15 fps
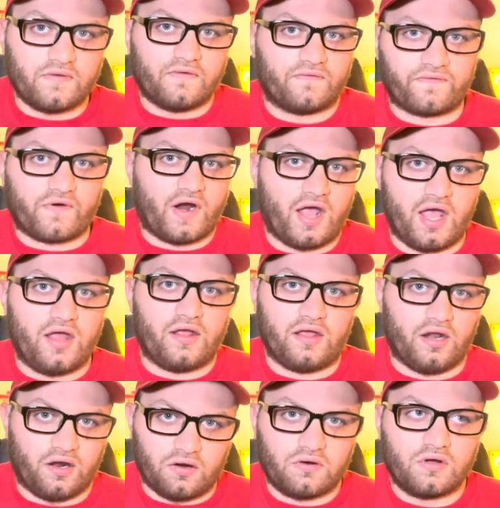for,
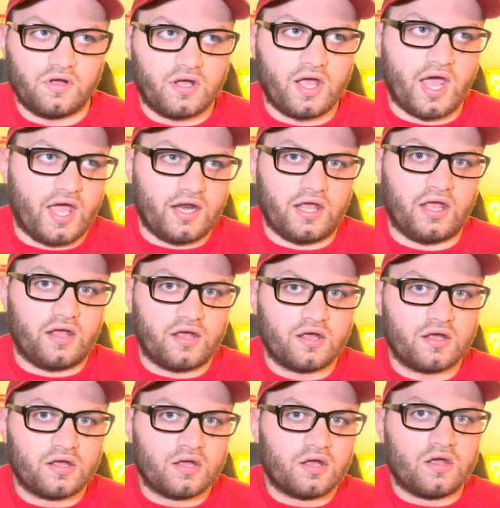you know, any,
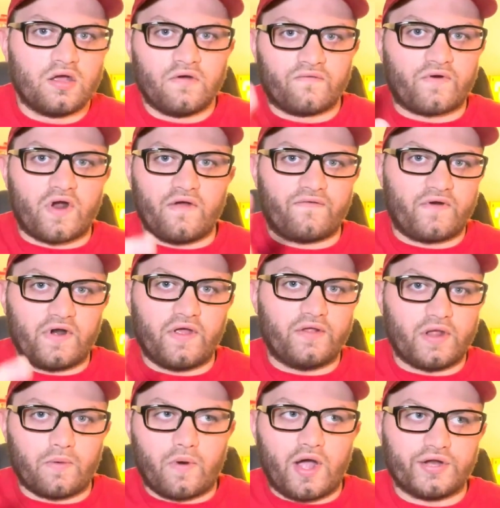for, for any
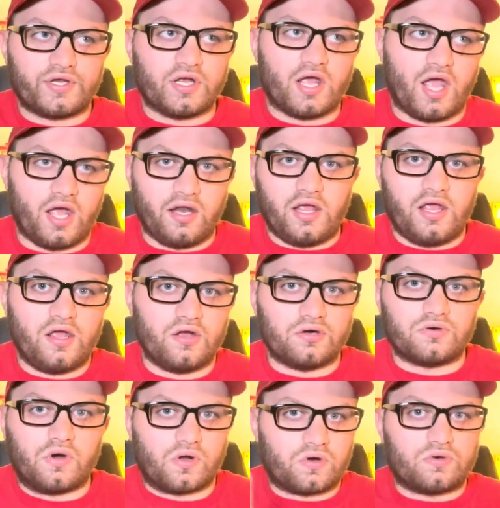that watching, any
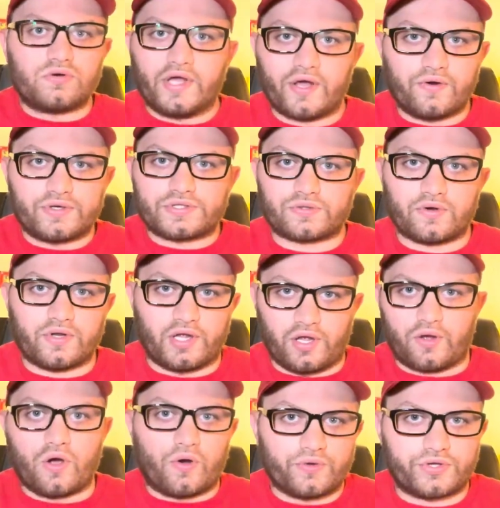local Lego store that
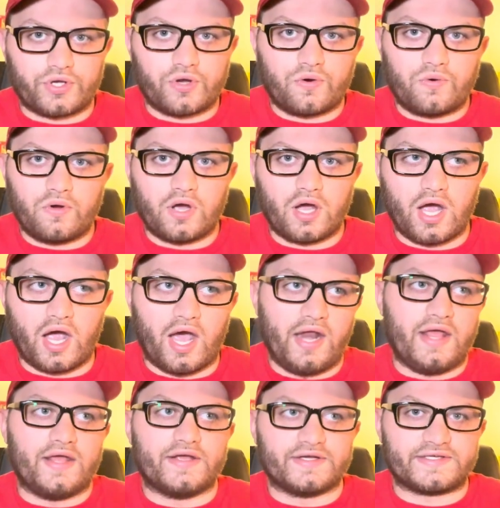you go to, I
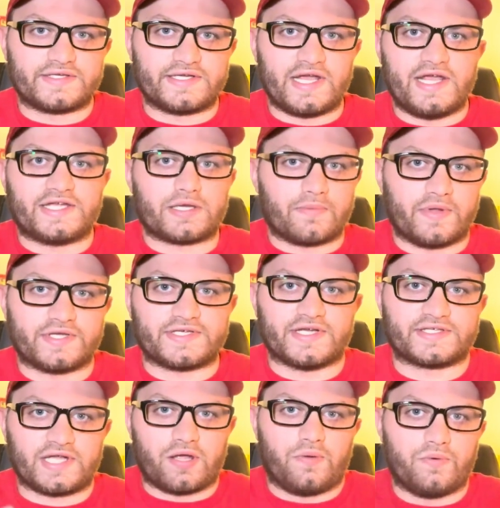didn't see some of the
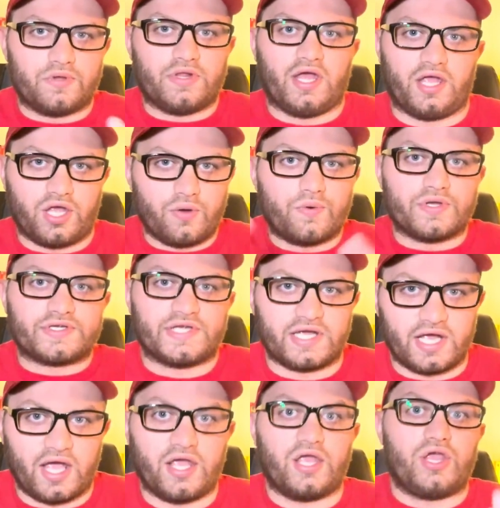sets that you, that you would
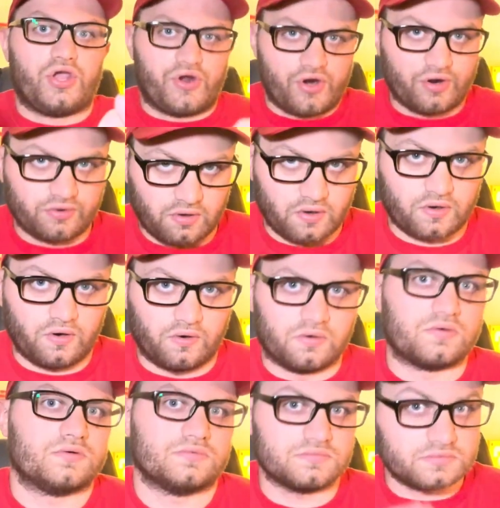see at your local
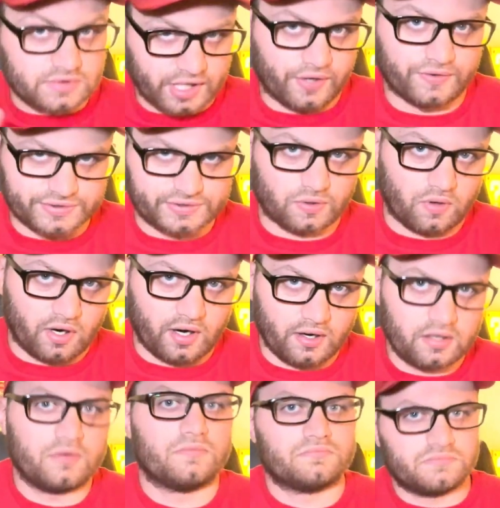Lego store,
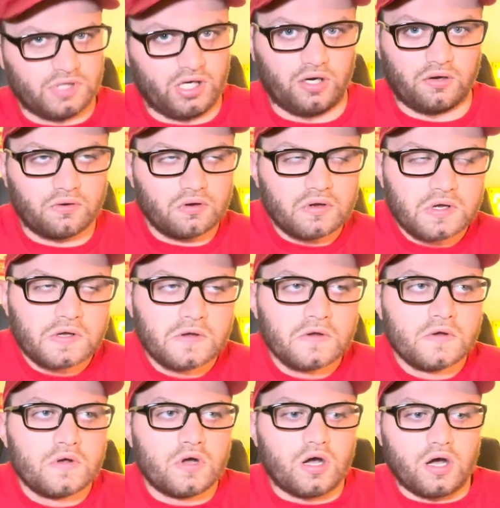you know.
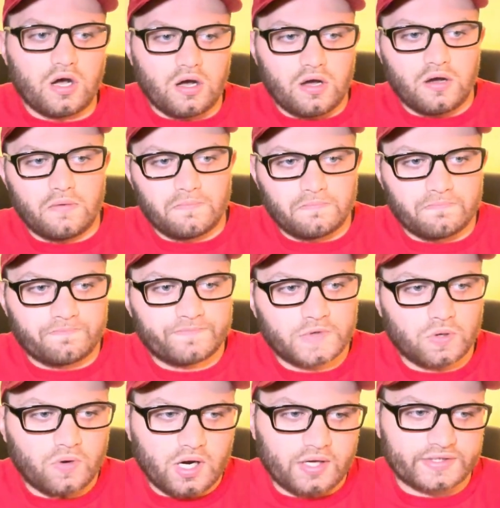Um,
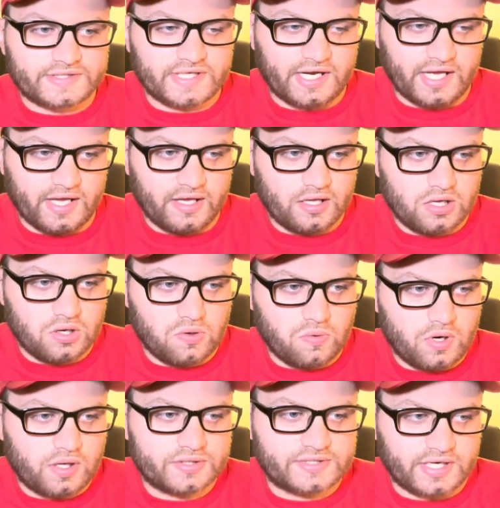what else did I,
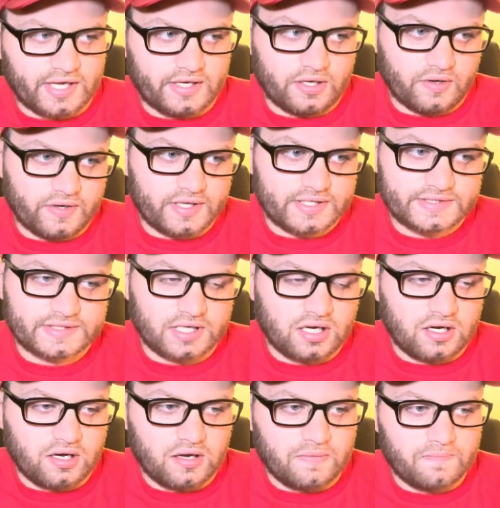what else did I notice?
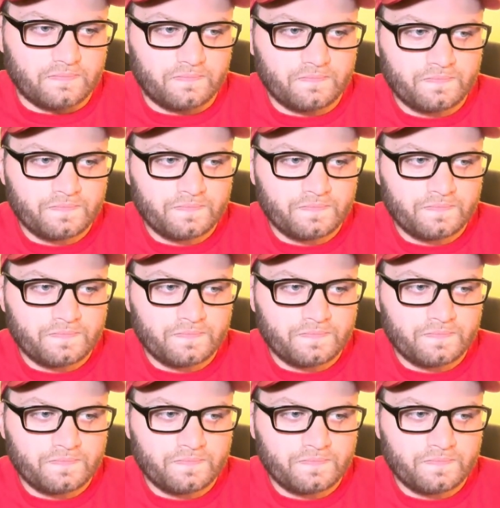Um,